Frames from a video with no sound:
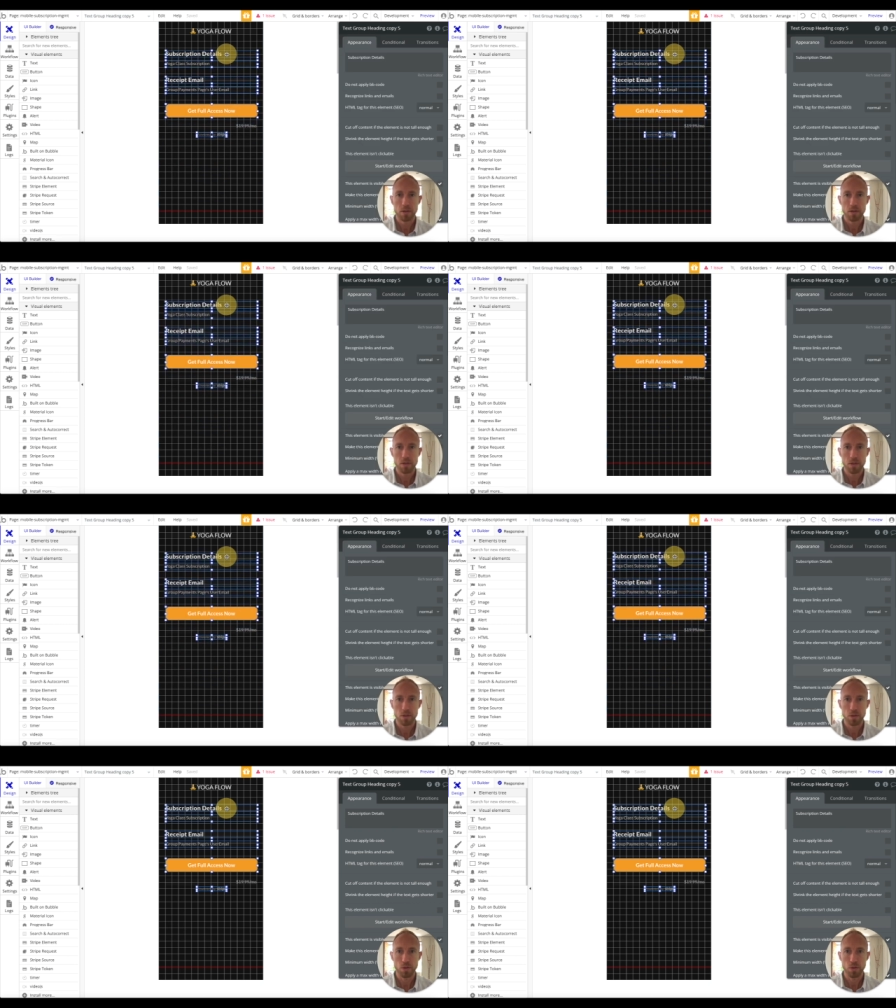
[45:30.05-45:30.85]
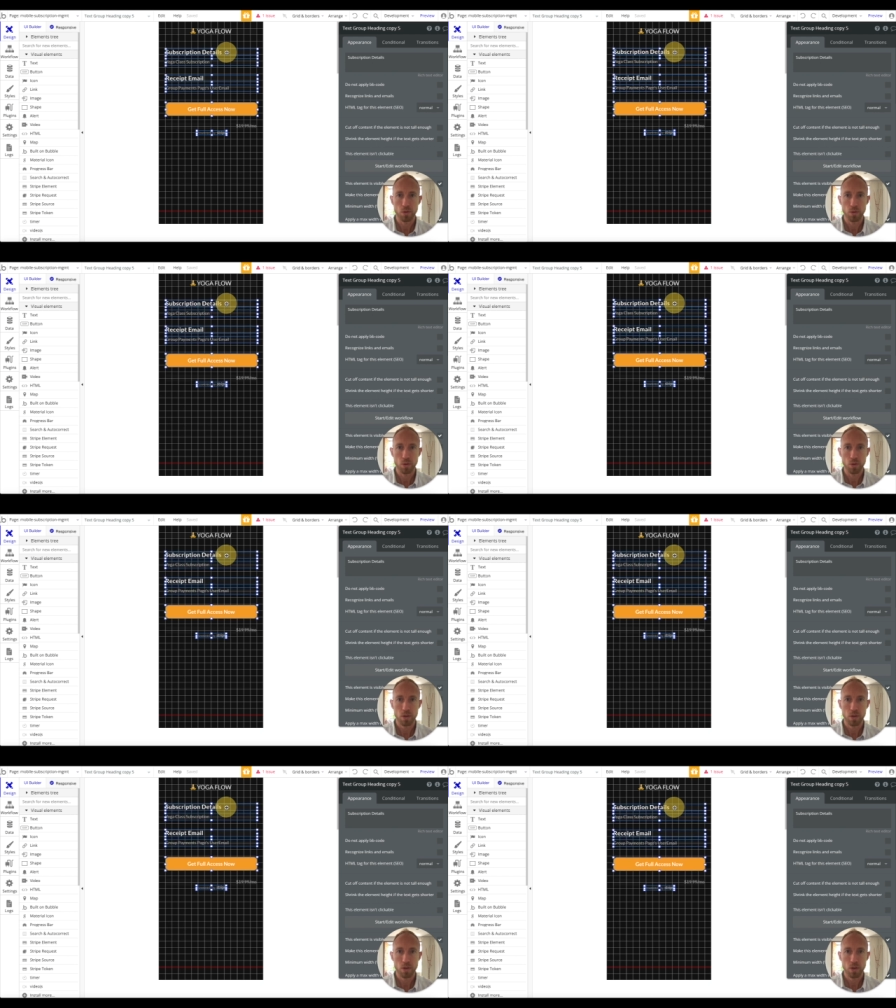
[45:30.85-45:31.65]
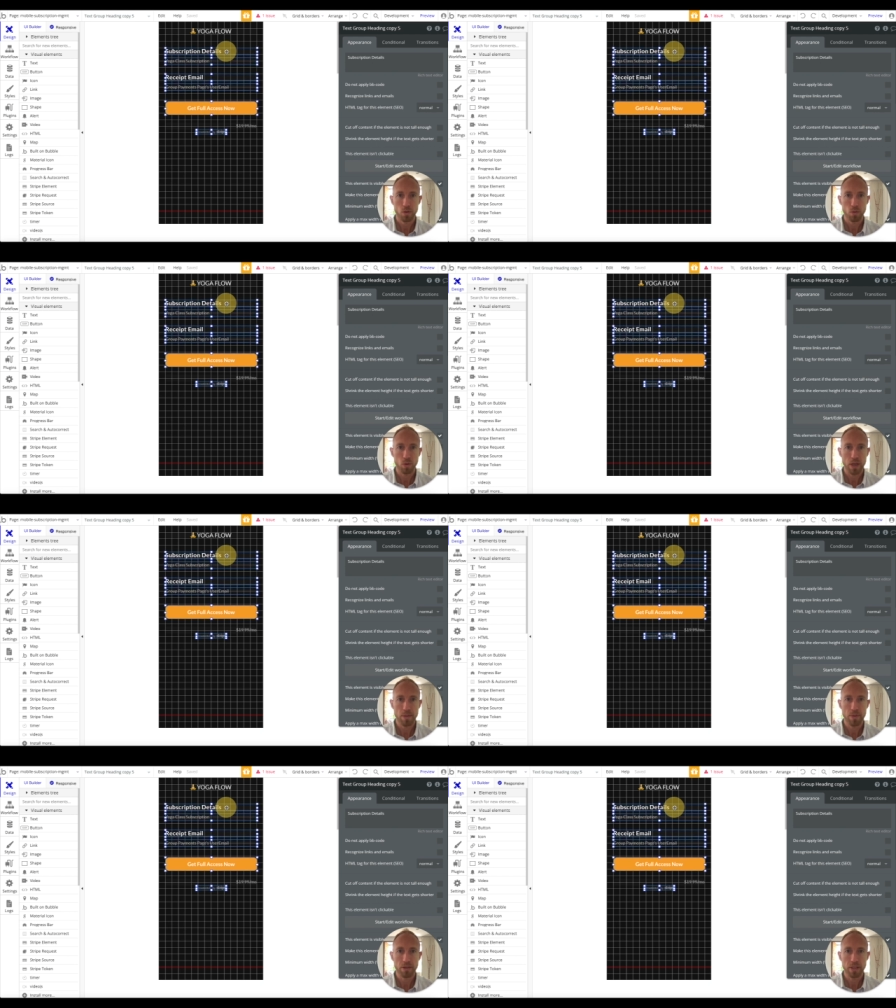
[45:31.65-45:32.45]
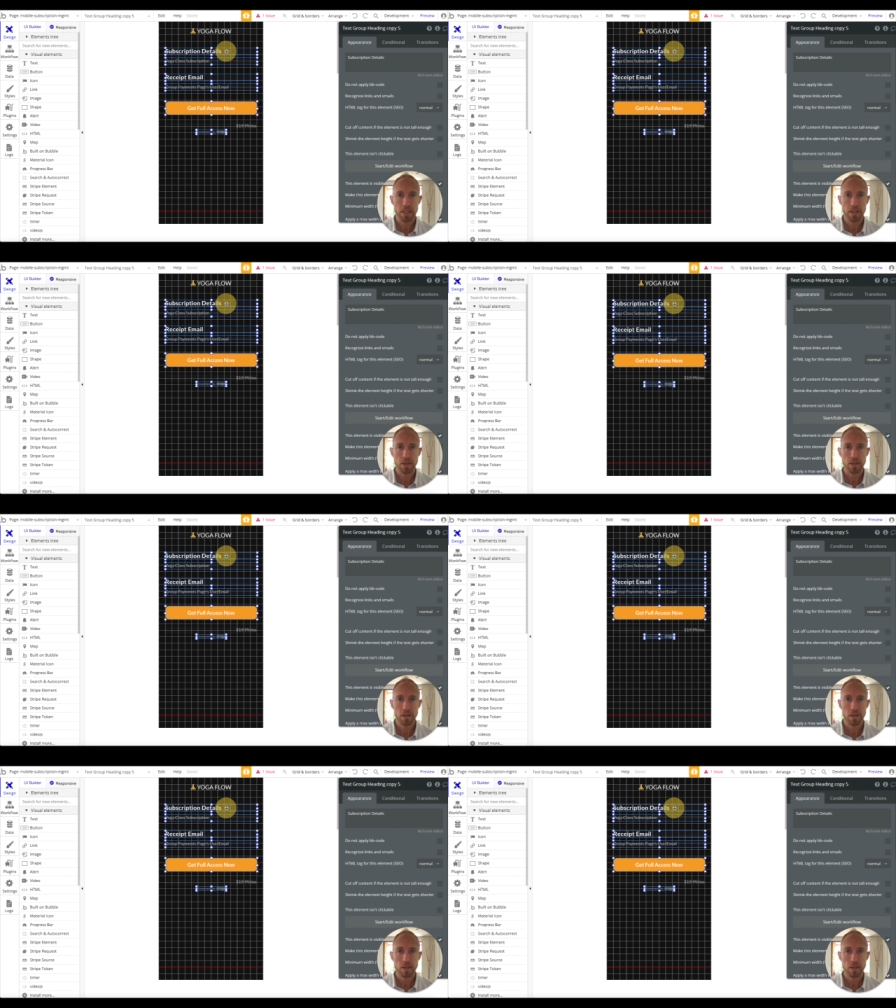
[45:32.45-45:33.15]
to right about here.